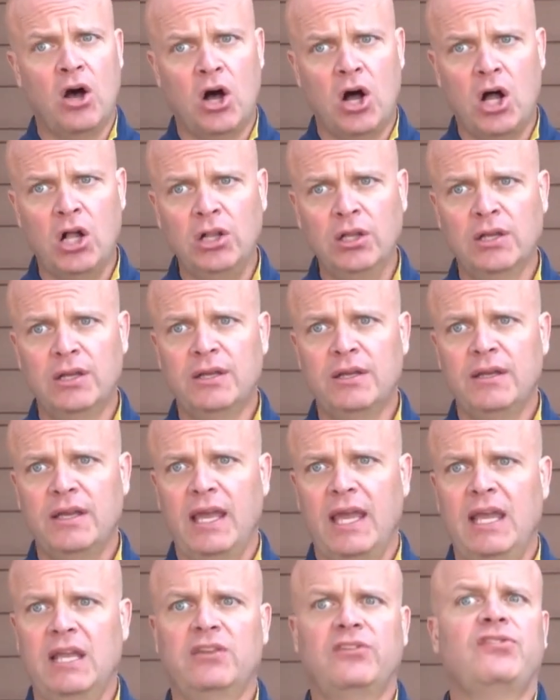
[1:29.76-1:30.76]
Hall
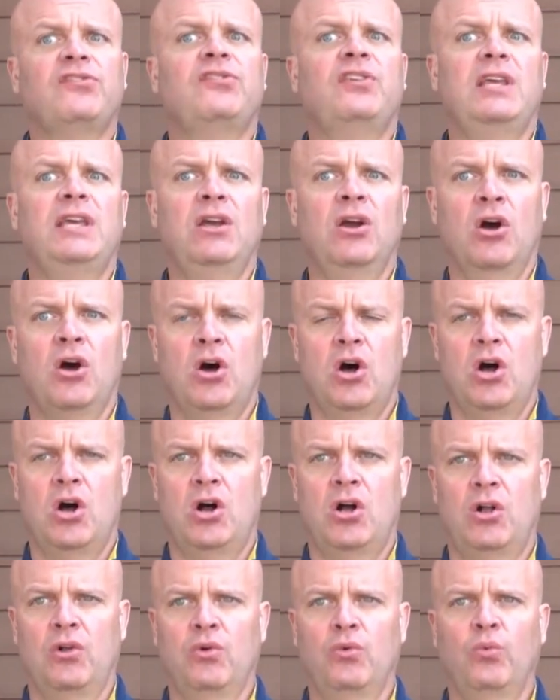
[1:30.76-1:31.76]
and C
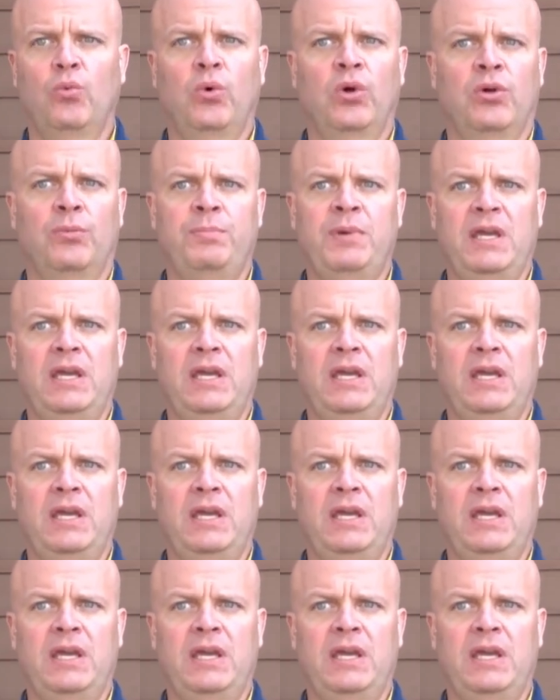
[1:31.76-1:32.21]
Hall will